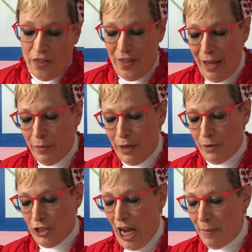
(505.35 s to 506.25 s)
Then when it
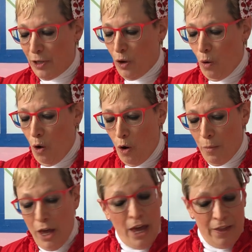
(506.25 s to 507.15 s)
was time to go
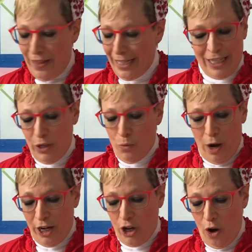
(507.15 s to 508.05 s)
home, they didn't
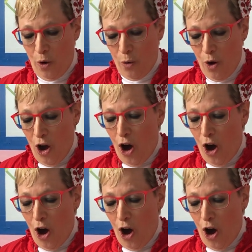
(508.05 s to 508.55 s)
want to go.